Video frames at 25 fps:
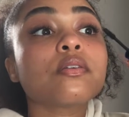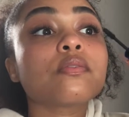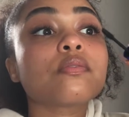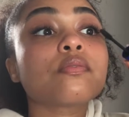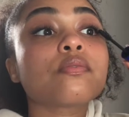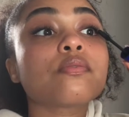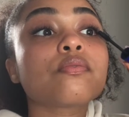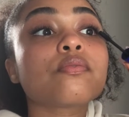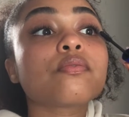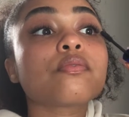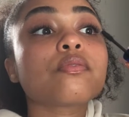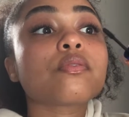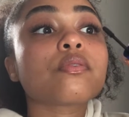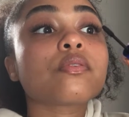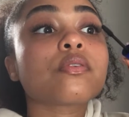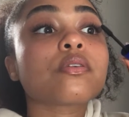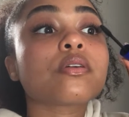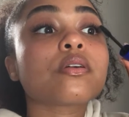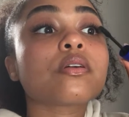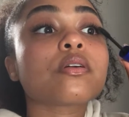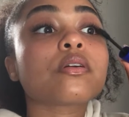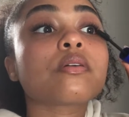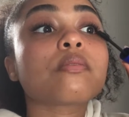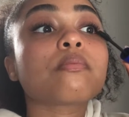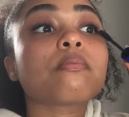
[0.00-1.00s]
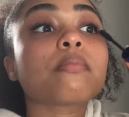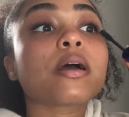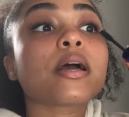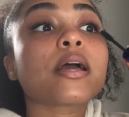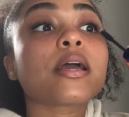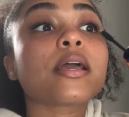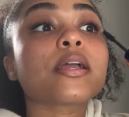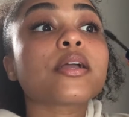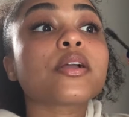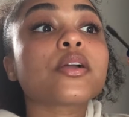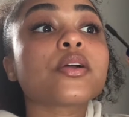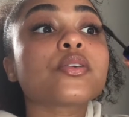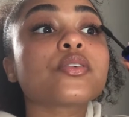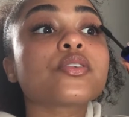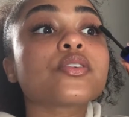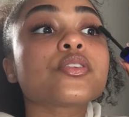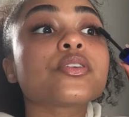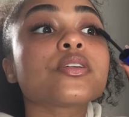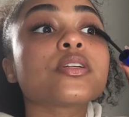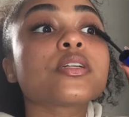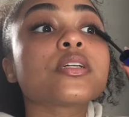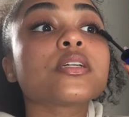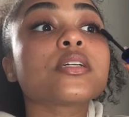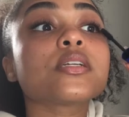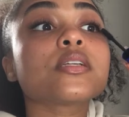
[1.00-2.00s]
for my
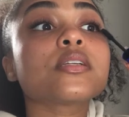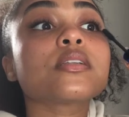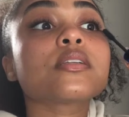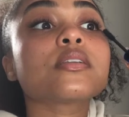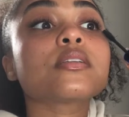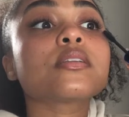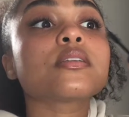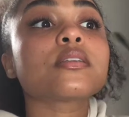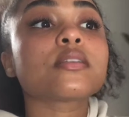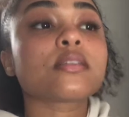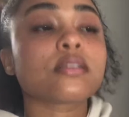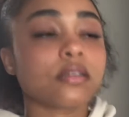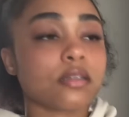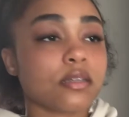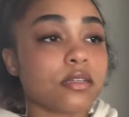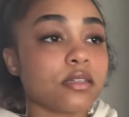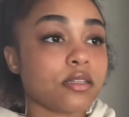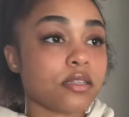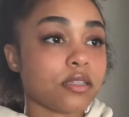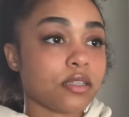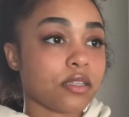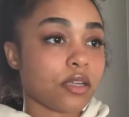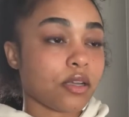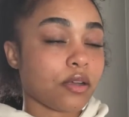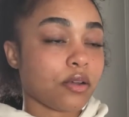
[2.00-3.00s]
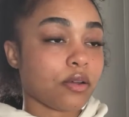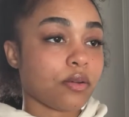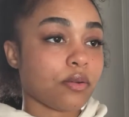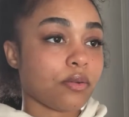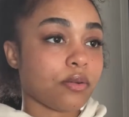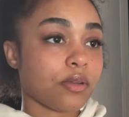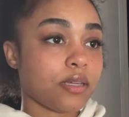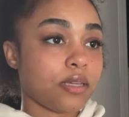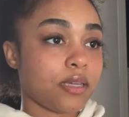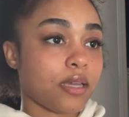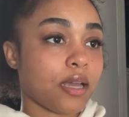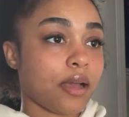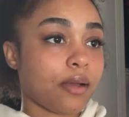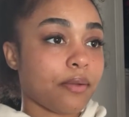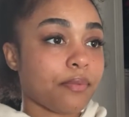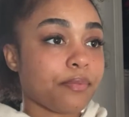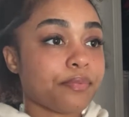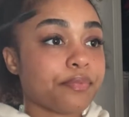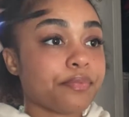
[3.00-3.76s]
groceries. So yeah.